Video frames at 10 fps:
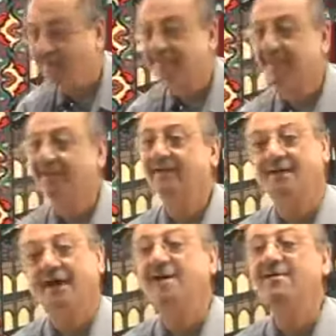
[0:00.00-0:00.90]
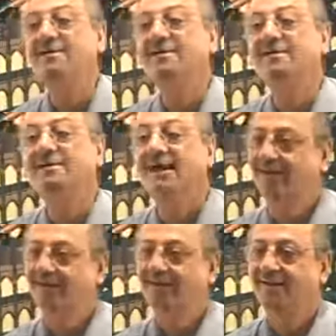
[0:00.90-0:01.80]
Then ka'anna.
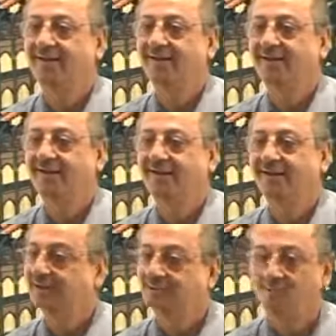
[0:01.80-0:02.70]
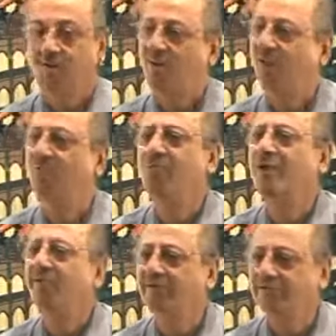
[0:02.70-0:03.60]
These are all
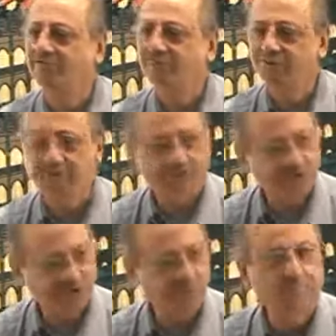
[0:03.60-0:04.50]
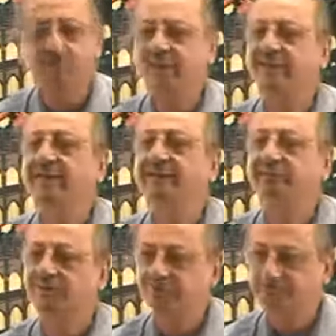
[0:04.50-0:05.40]
very simple and
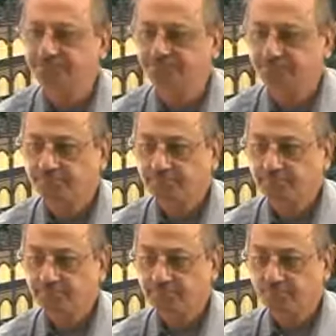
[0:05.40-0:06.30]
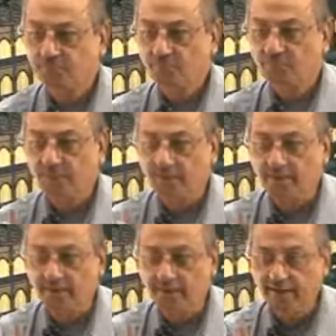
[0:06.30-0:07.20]
easy.
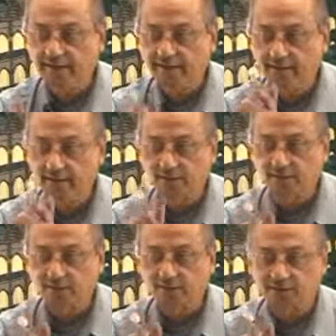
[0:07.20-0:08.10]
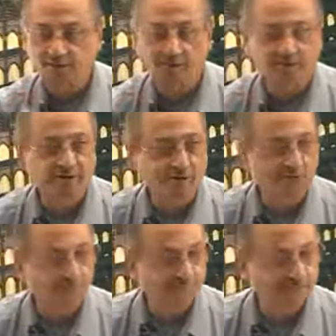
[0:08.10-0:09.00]
Provided you are strong in your
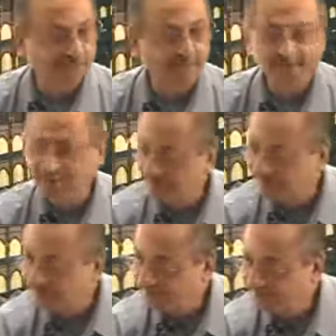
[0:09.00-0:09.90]
mubtada and khabar.